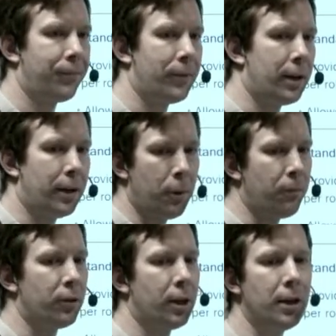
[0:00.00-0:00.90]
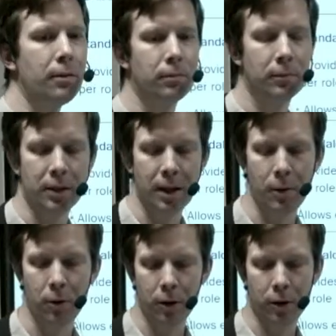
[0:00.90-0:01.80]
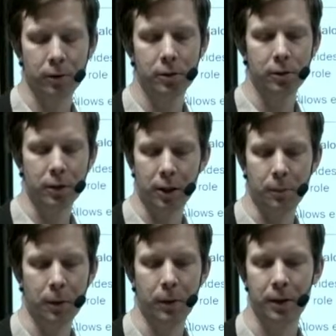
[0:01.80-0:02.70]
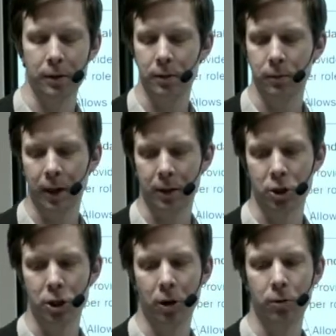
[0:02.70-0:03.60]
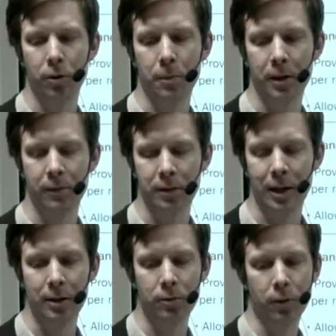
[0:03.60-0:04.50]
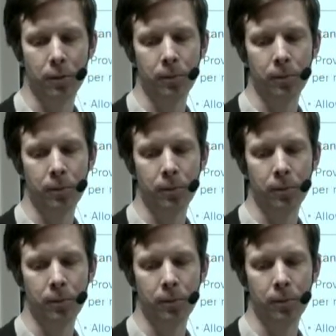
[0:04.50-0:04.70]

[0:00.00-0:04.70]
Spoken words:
And hopefully the demo guards are going to be with us so I can show you a bit of this later on.